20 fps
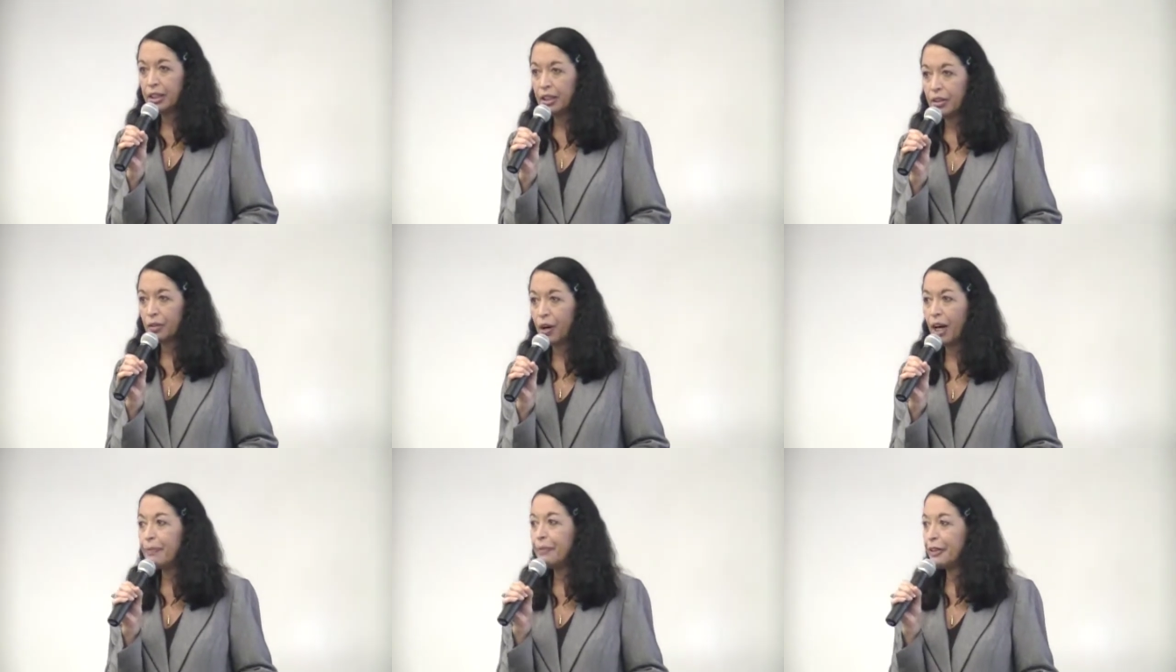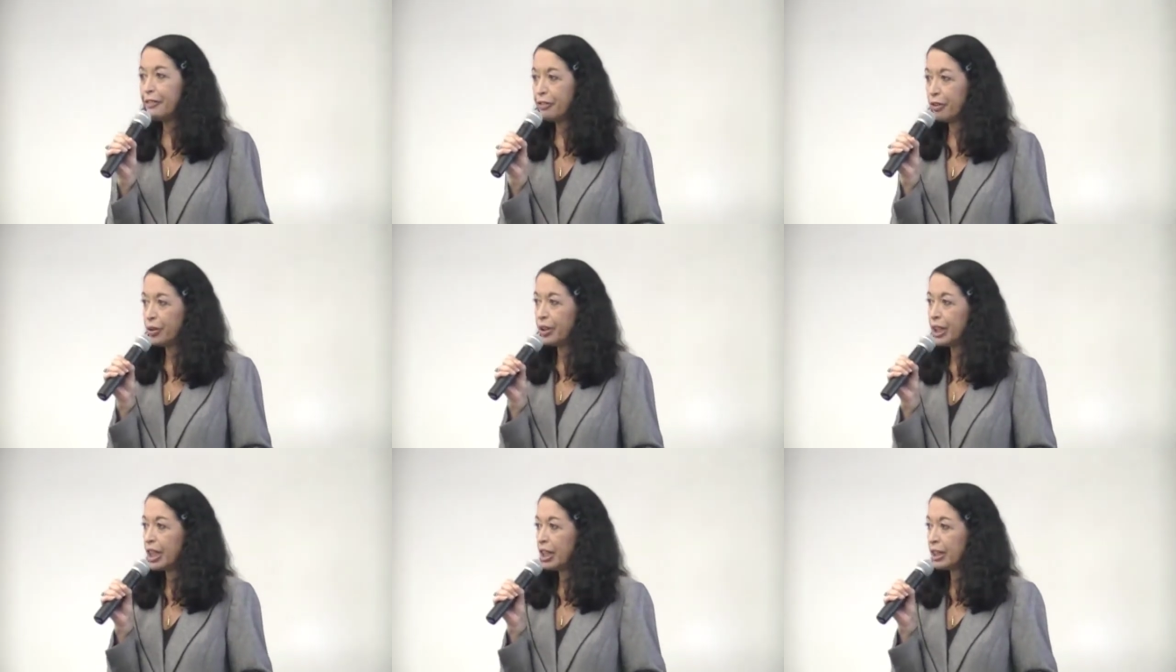right
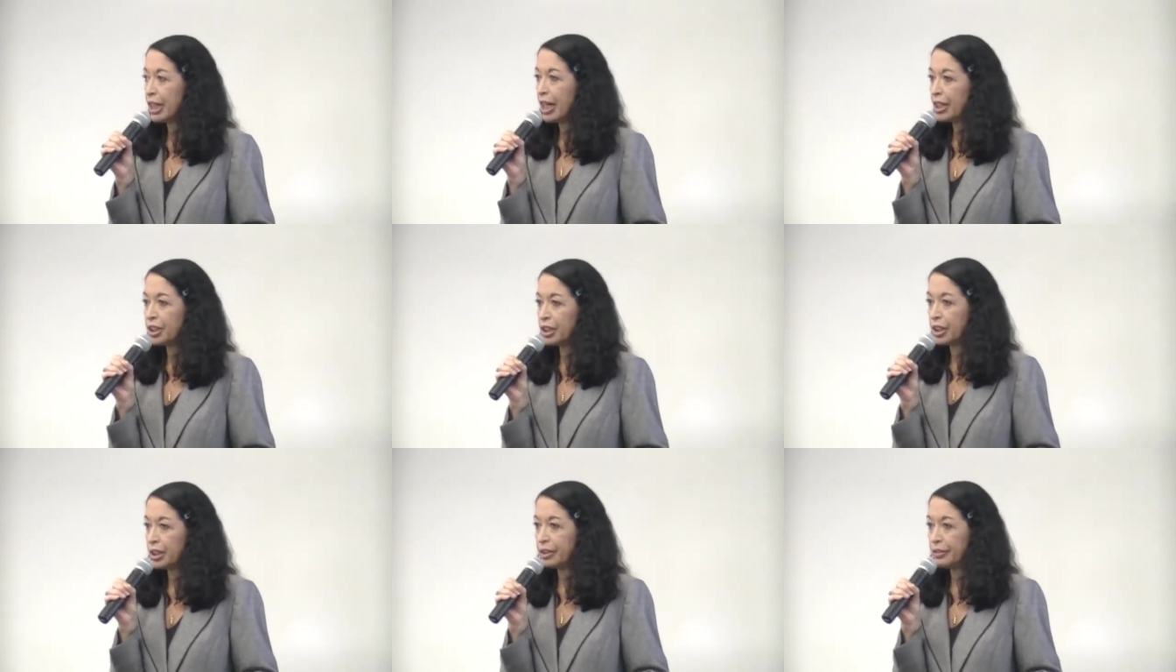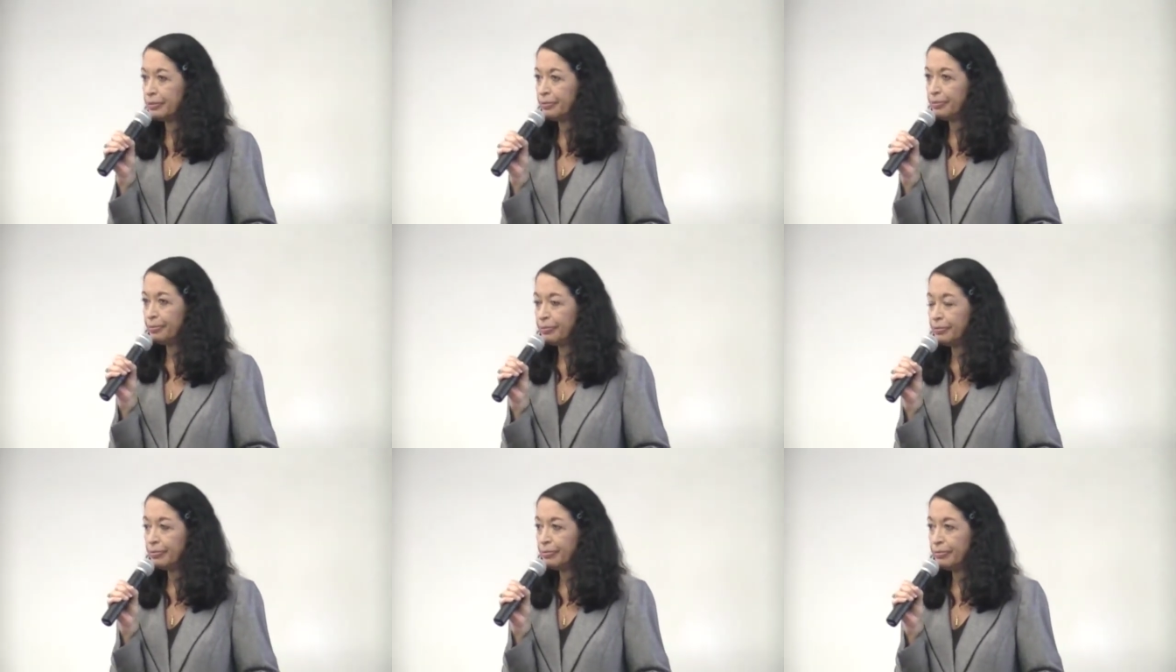before the election.
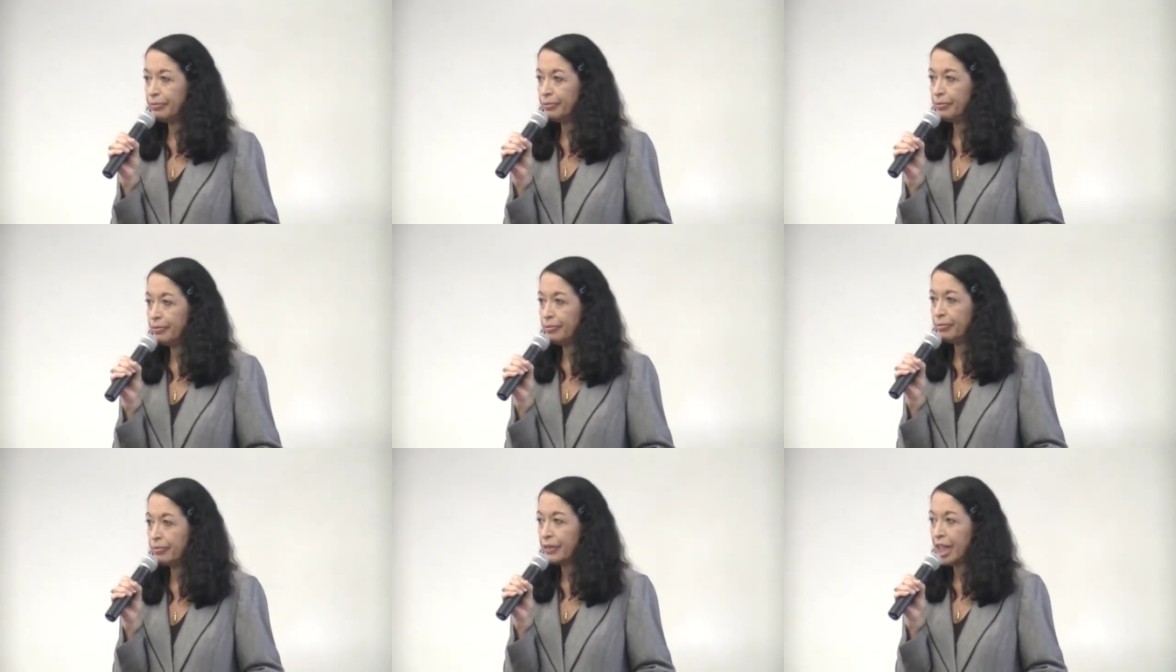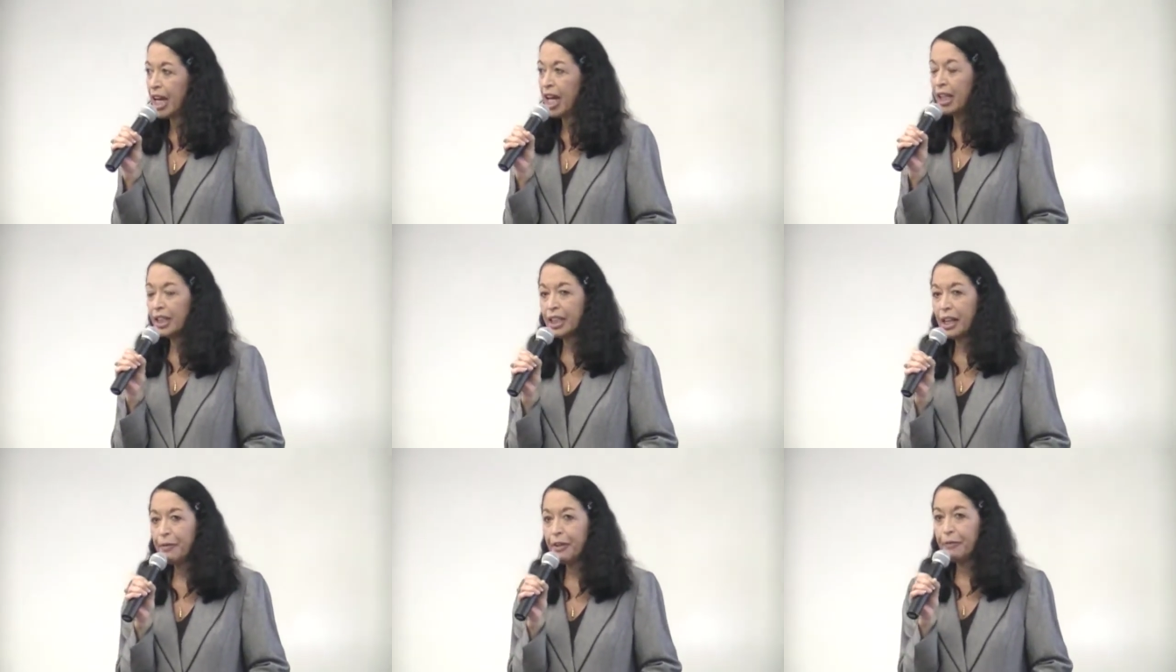
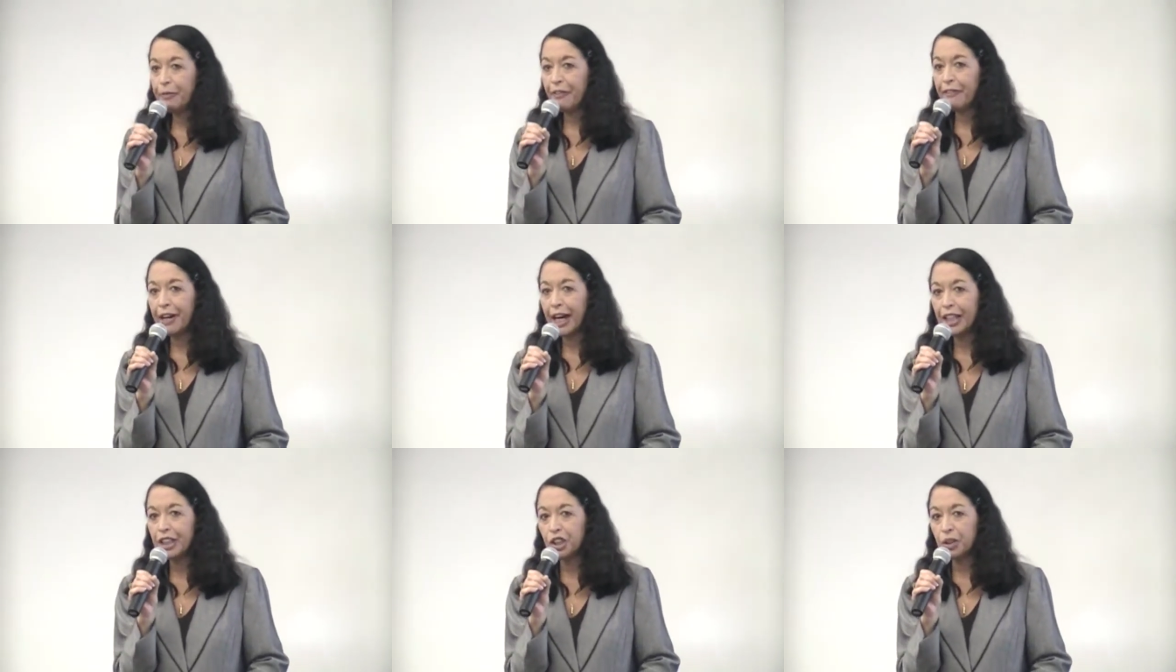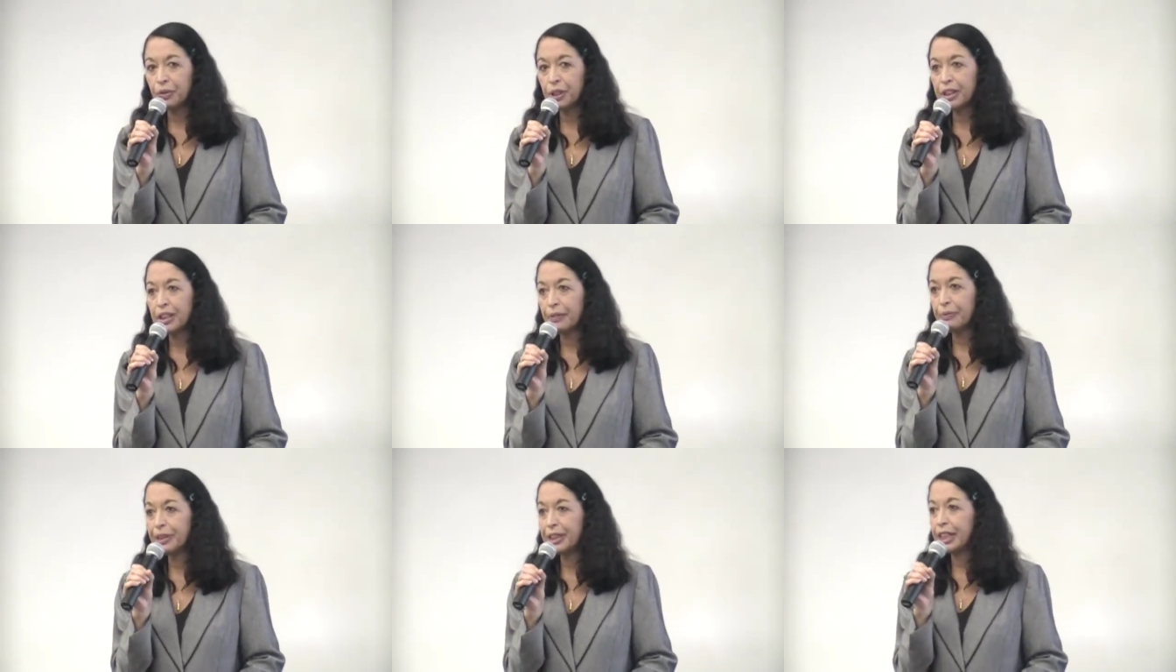Let me provide you with
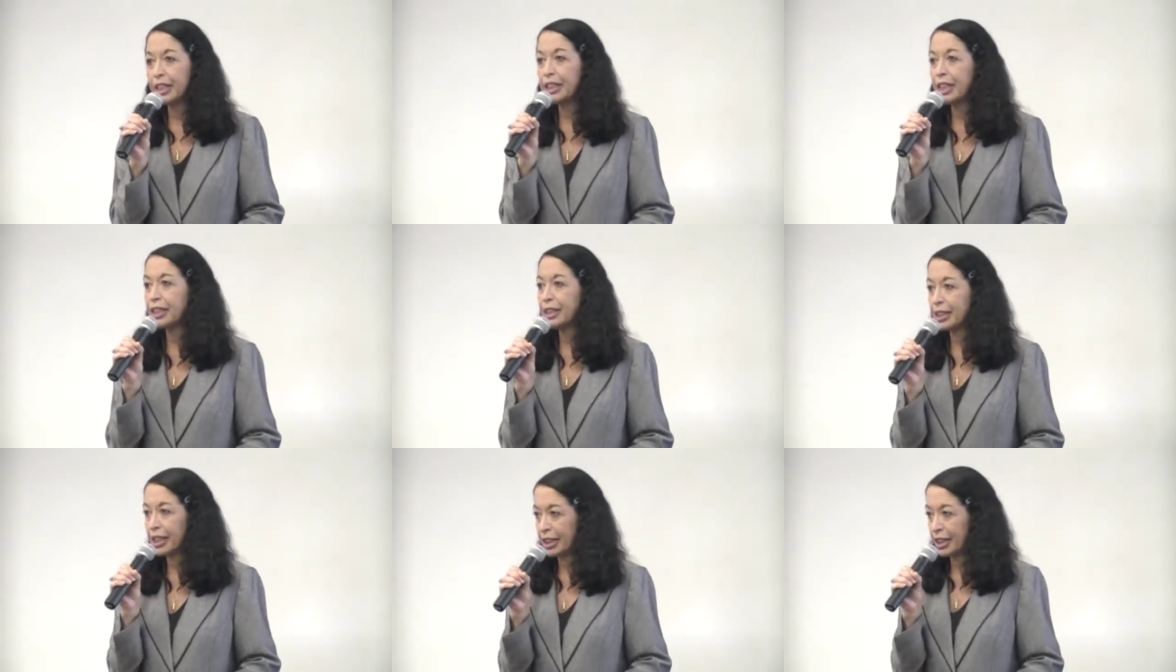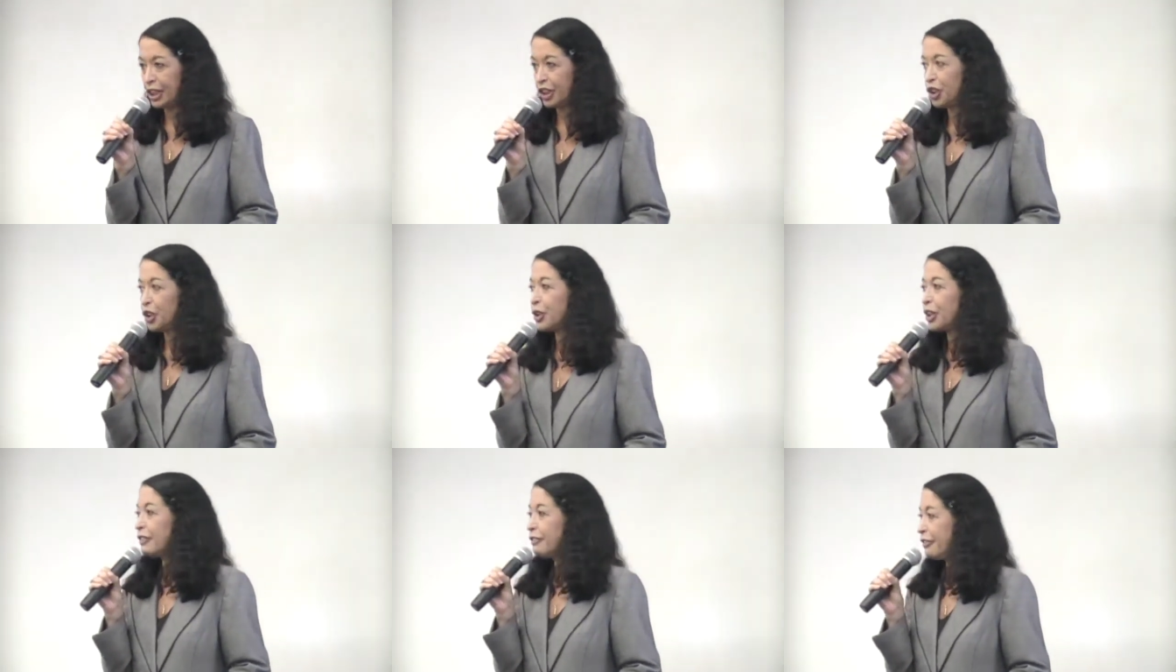some statistics and
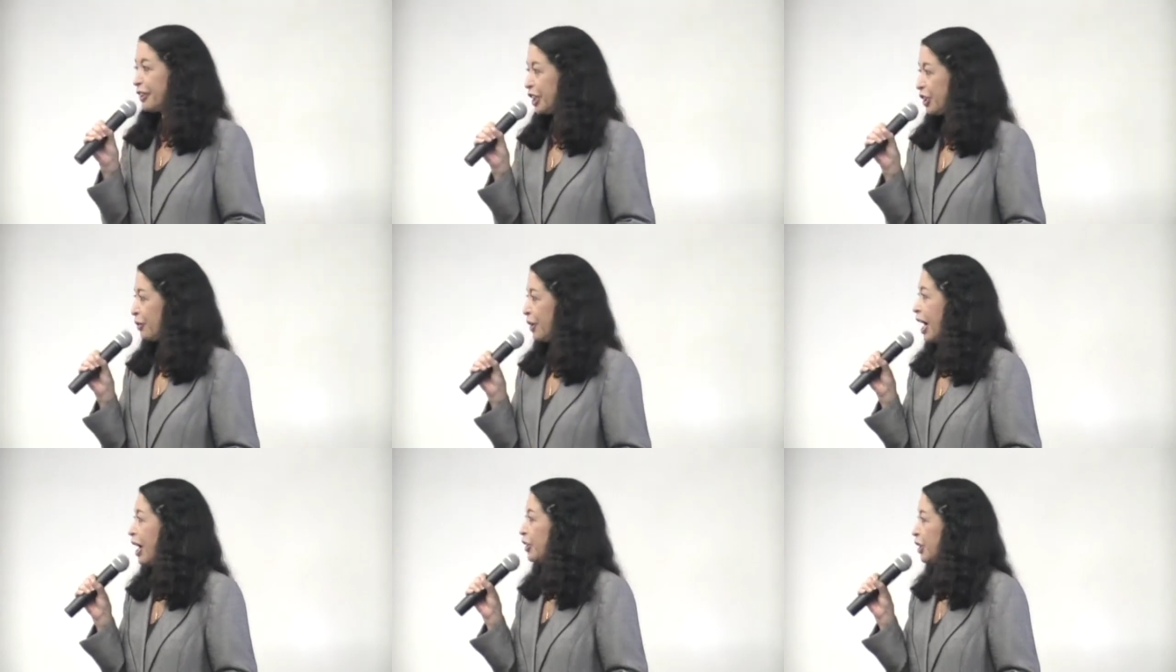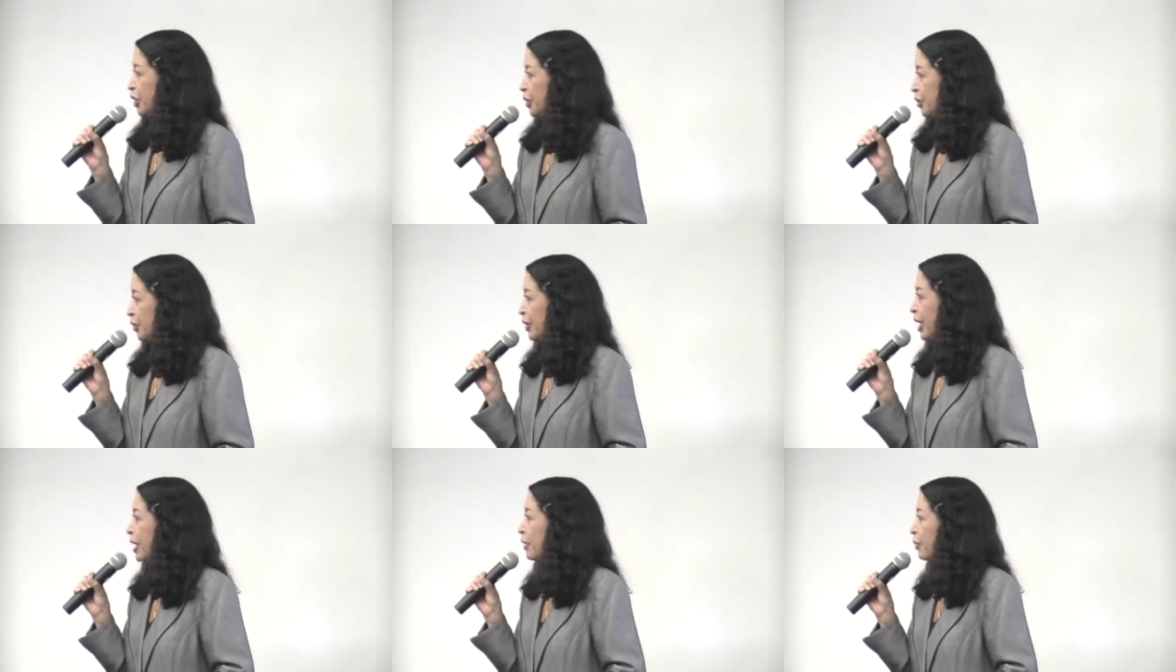you can figure out who
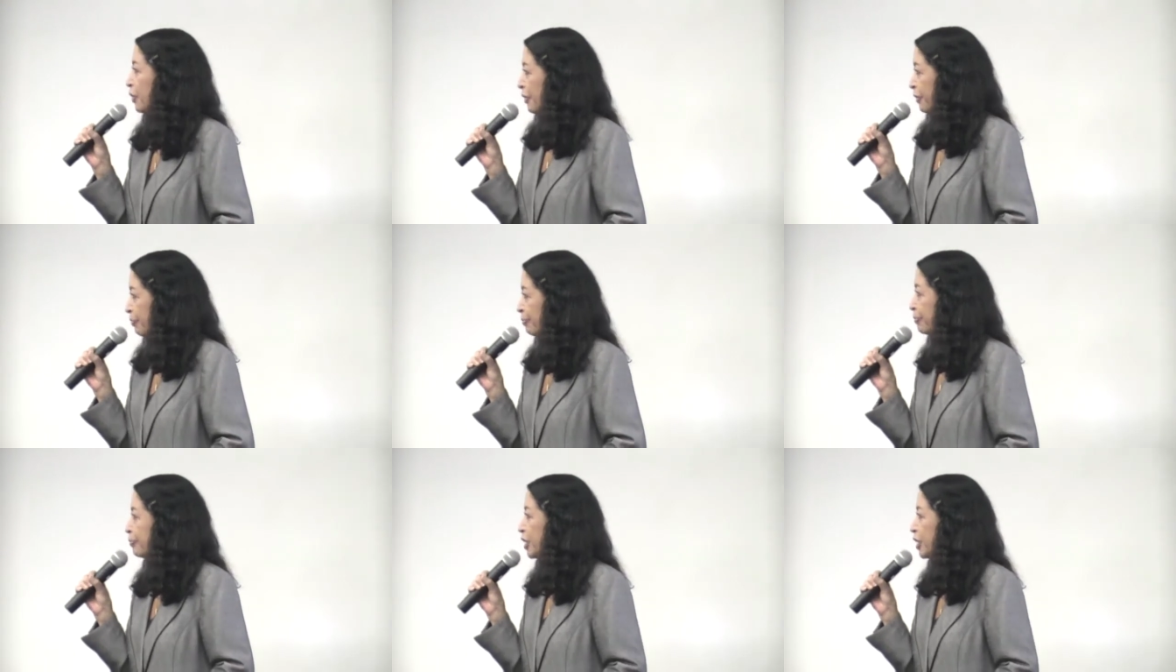they were